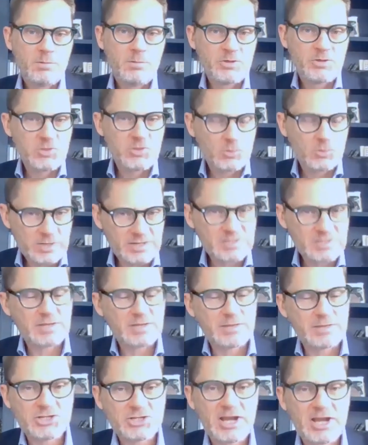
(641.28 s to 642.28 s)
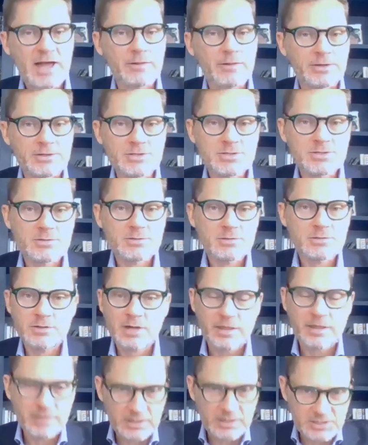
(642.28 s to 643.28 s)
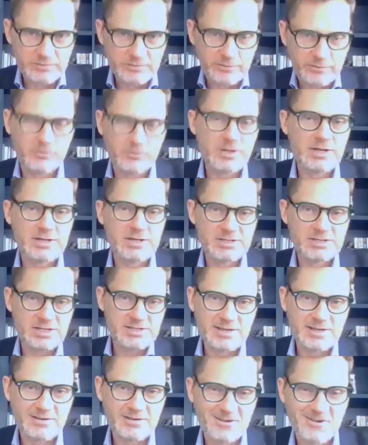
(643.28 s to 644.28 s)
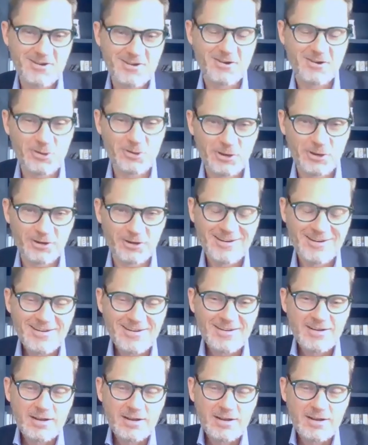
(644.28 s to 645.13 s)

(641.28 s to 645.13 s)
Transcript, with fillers: But the risk and the challenge, nothing is for free, as I said earlier,